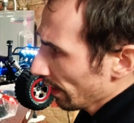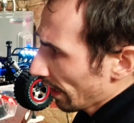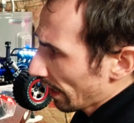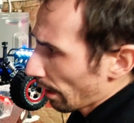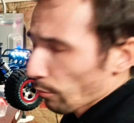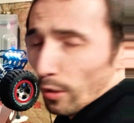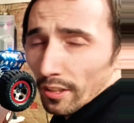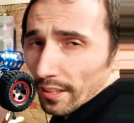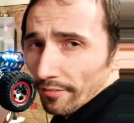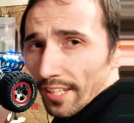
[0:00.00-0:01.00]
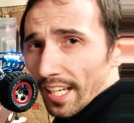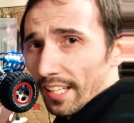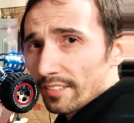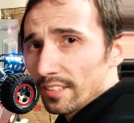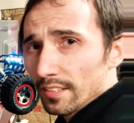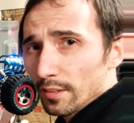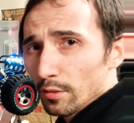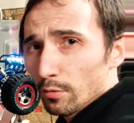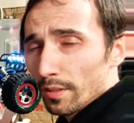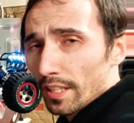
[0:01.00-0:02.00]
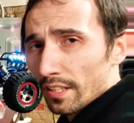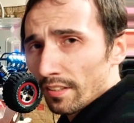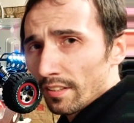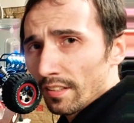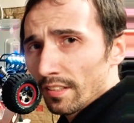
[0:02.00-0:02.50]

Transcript: And I'm wondering if that has to do with